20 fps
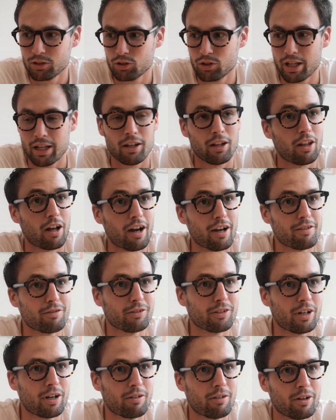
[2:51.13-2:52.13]
stay alive
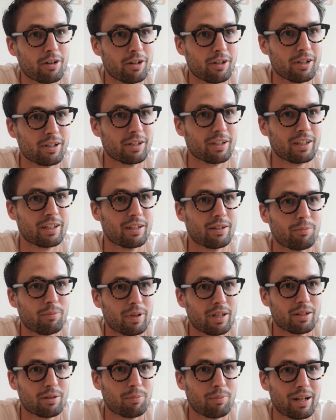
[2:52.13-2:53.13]
on our earth
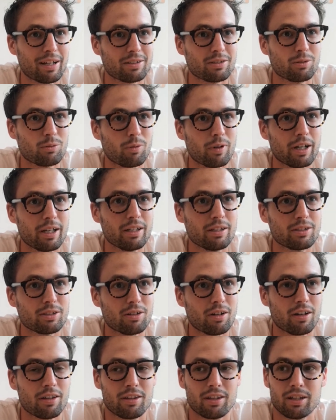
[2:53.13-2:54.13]
in a pleasant way.
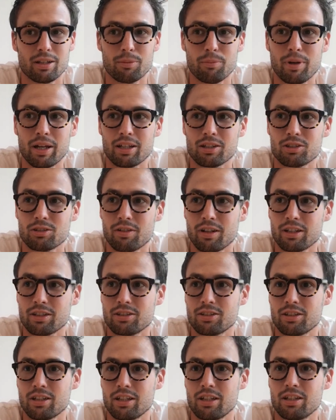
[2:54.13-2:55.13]
So I think the biggest
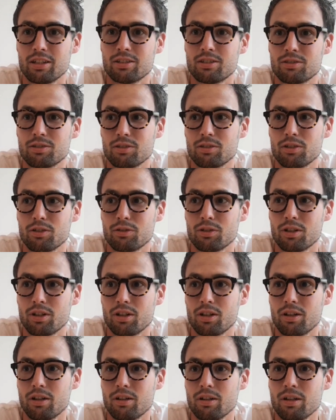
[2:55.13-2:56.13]
threat is
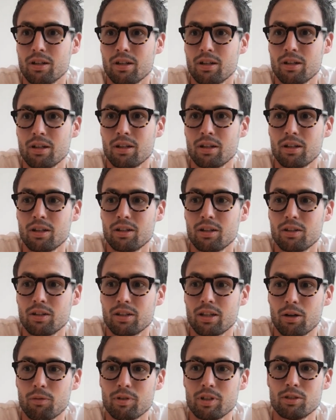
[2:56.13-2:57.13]

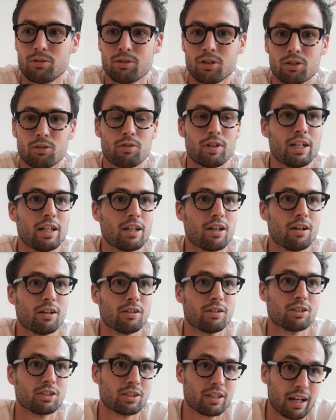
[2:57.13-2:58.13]
that we do not really
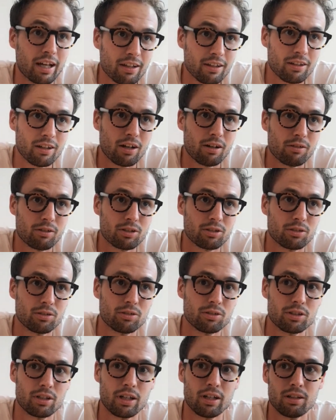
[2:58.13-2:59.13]
understand our
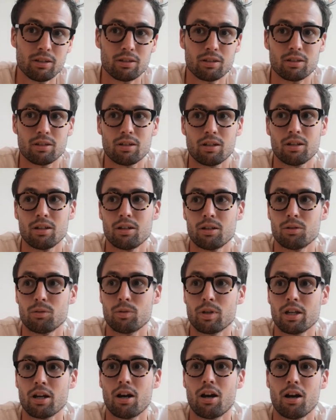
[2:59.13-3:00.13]
soils yet.
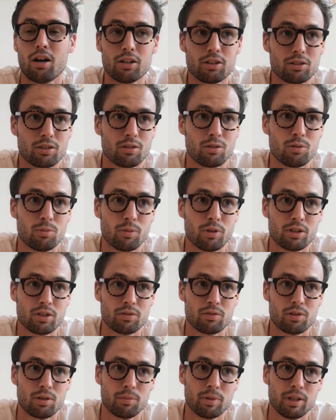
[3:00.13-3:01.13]
We ask too
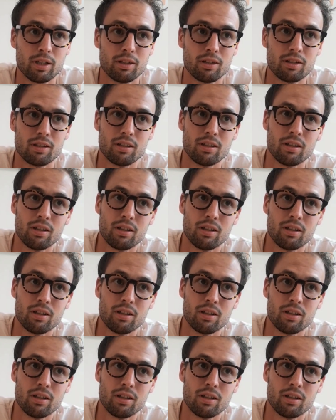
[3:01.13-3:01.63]
much from it